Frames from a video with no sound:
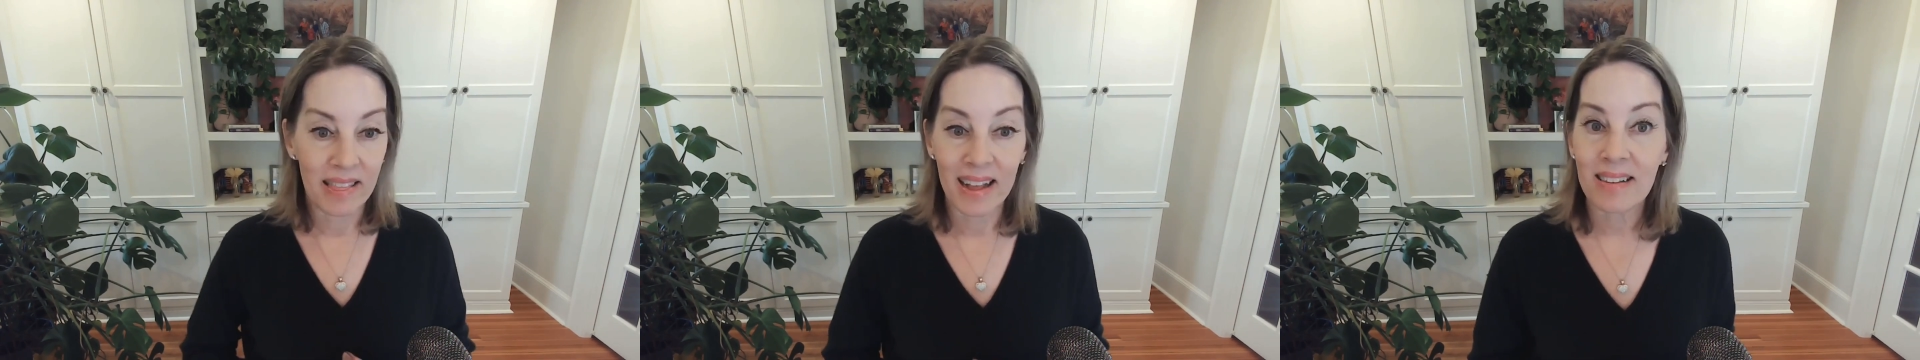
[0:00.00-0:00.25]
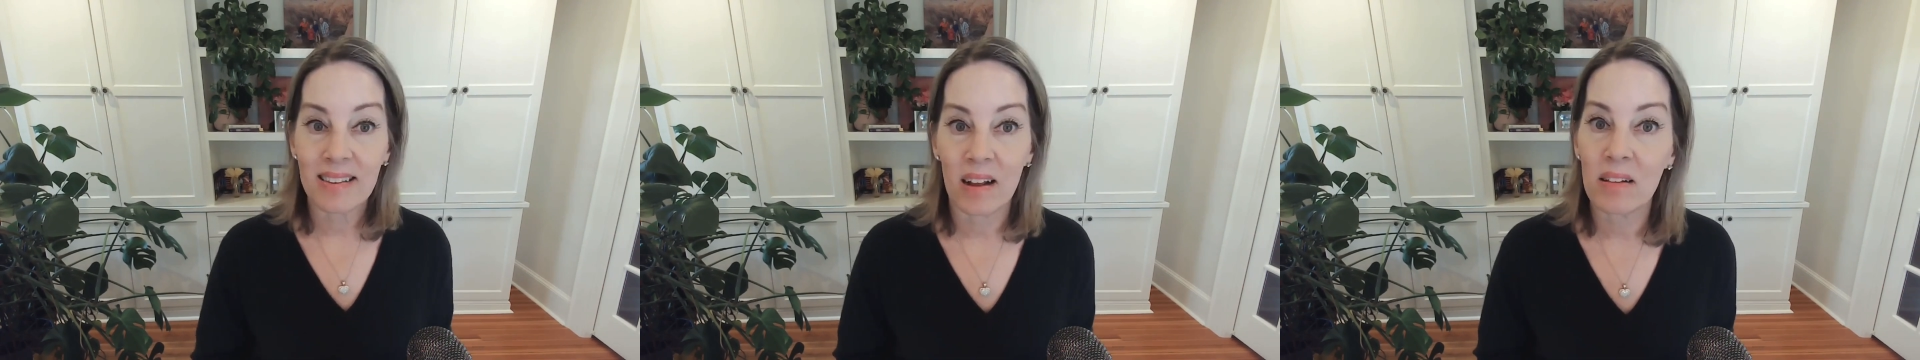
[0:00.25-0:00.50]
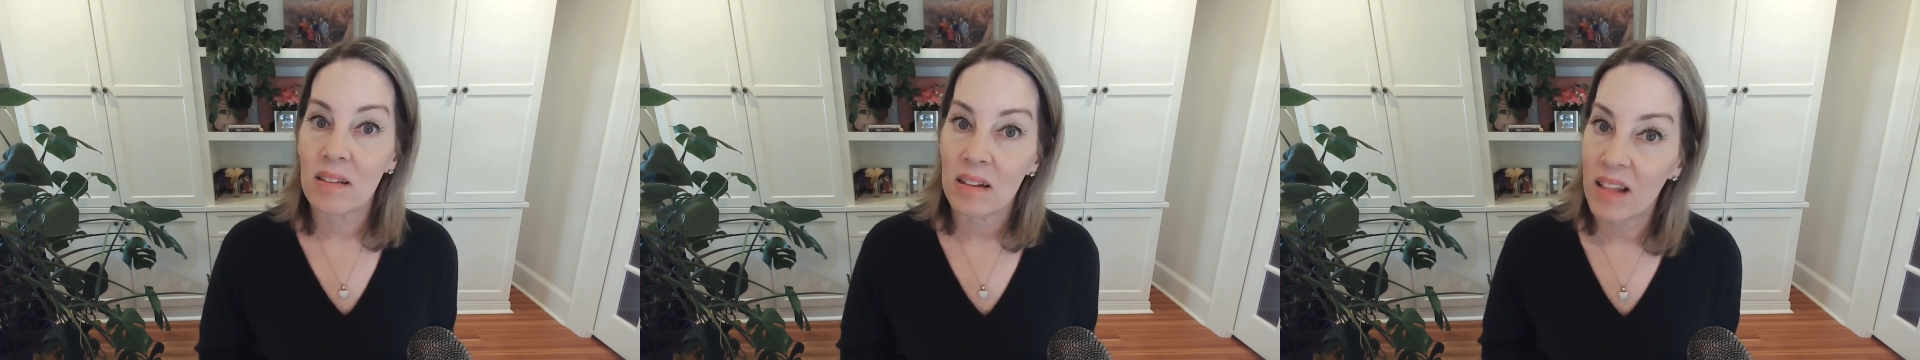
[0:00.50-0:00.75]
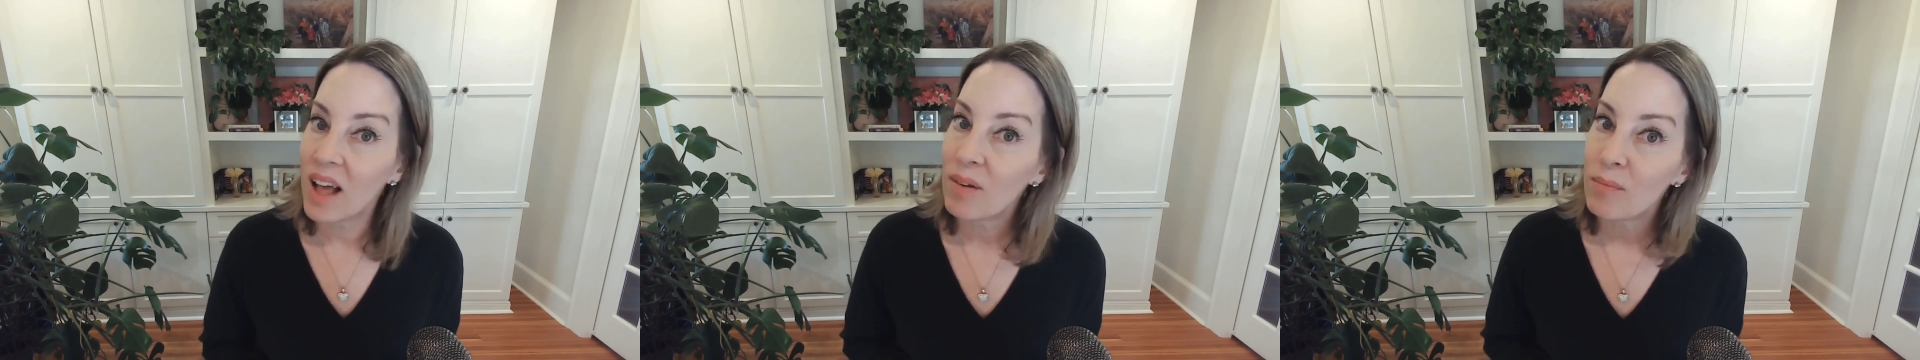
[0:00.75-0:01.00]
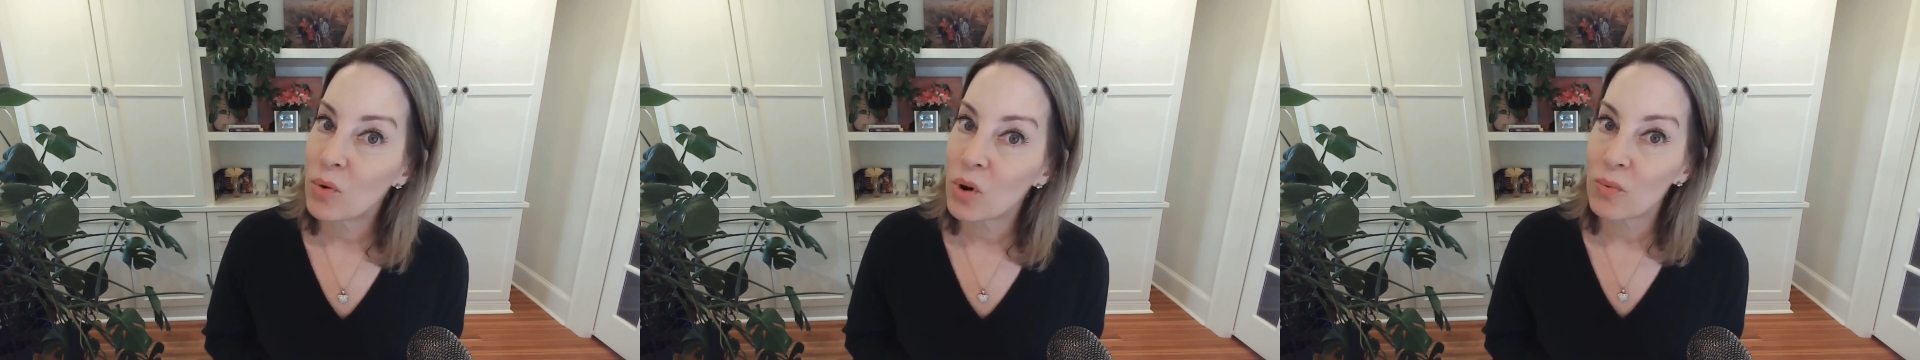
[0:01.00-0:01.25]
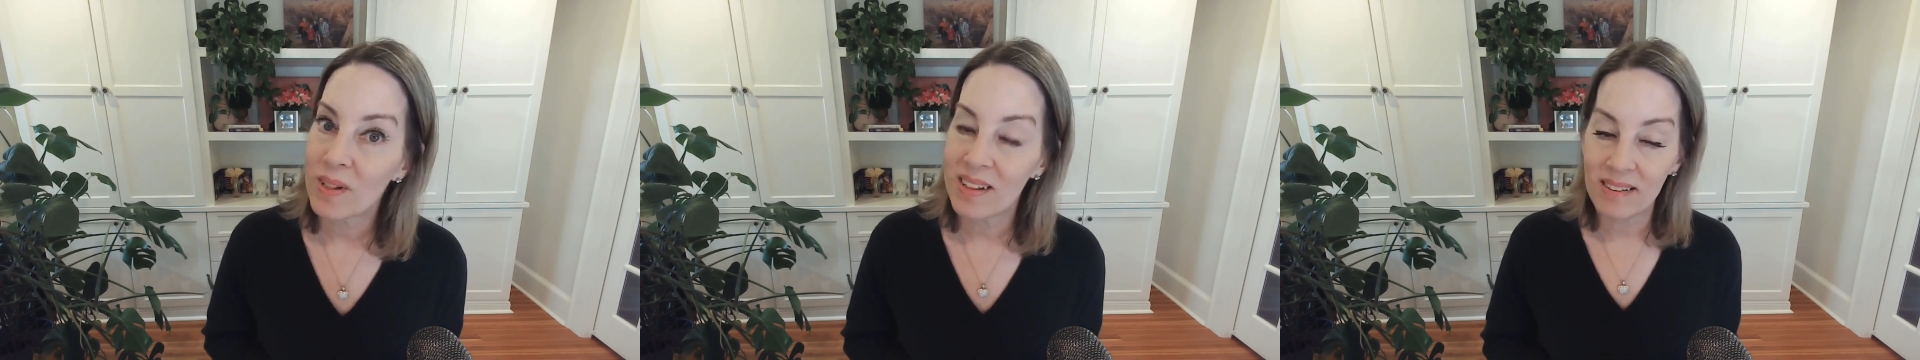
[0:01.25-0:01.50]
that sounds a lot
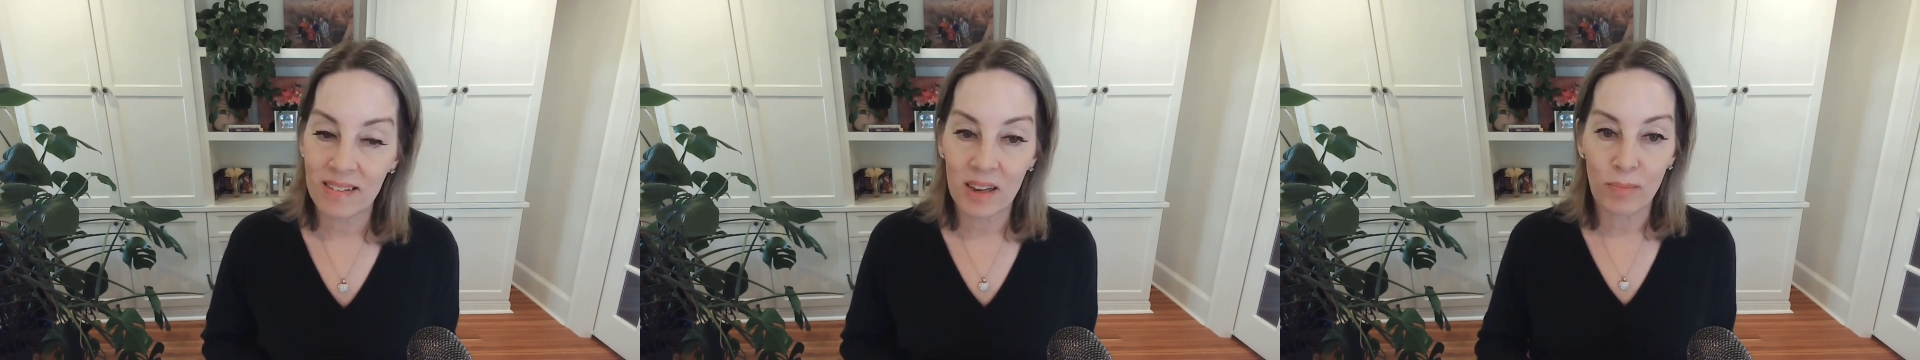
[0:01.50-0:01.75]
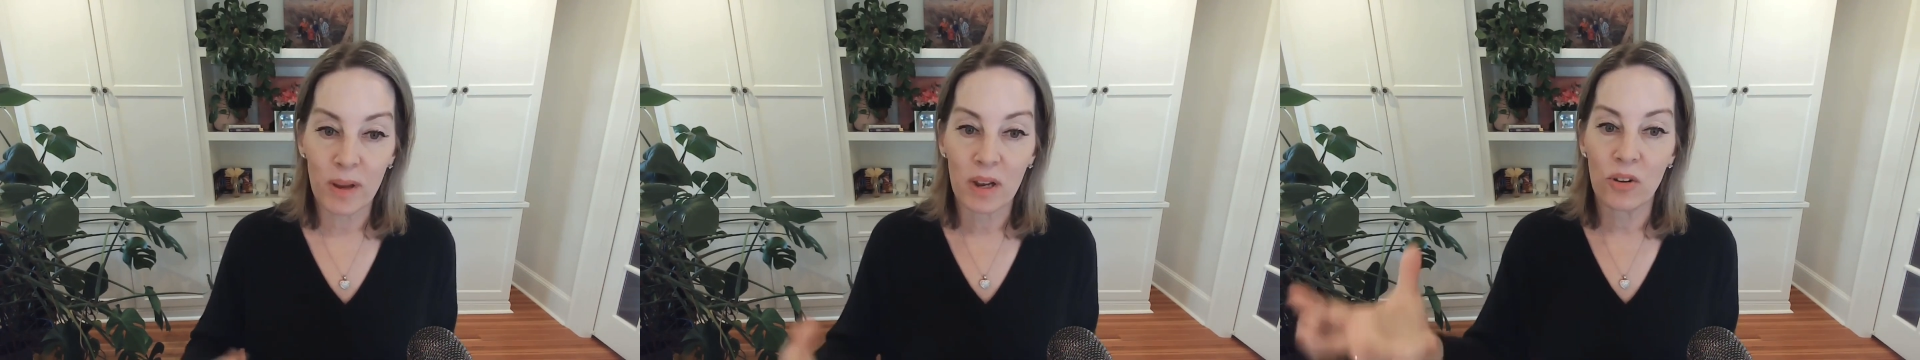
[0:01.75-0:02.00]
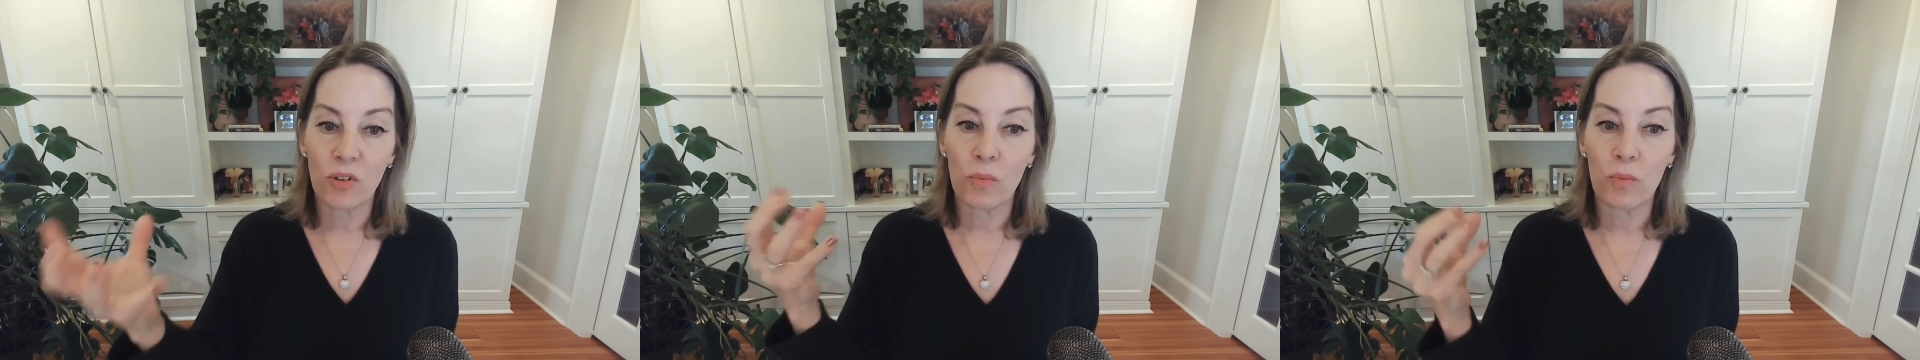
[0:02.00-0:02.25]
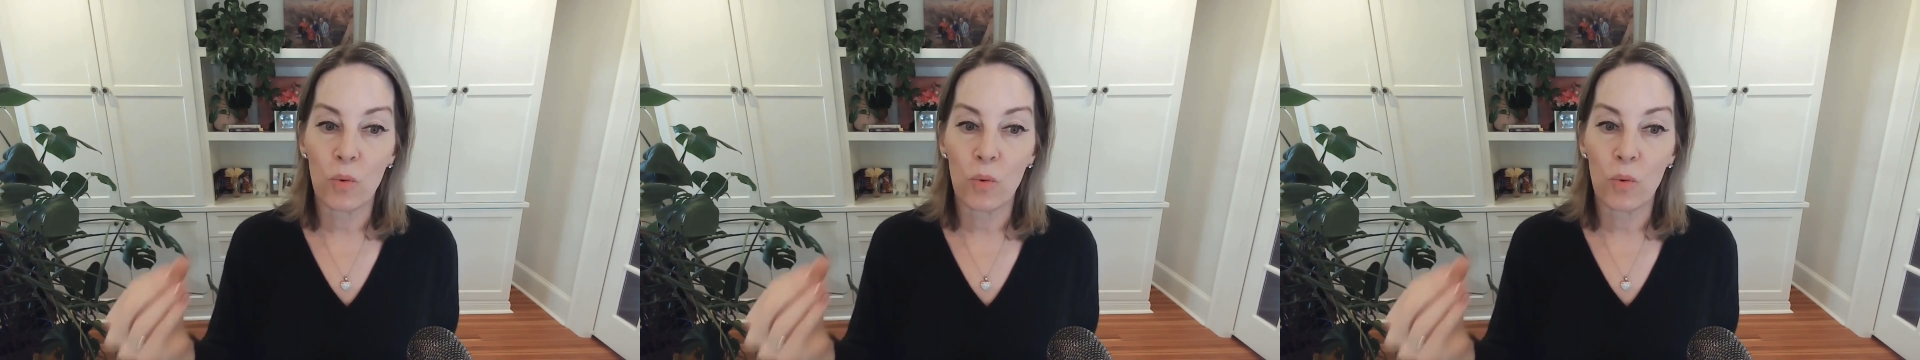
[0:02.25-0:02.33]
more realistic because you're